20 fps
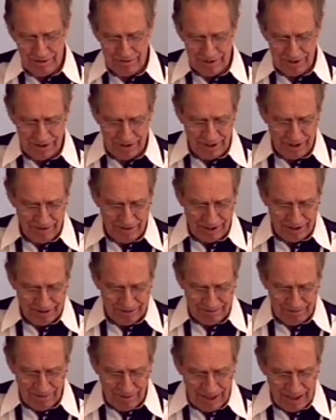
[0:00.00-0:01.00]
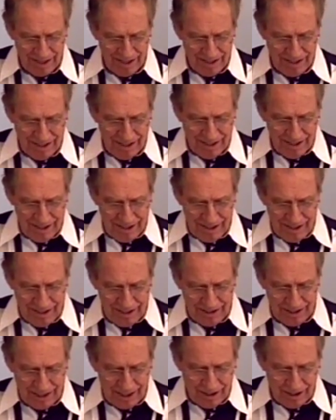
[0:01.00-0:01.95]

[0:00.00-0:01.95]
giving. Now,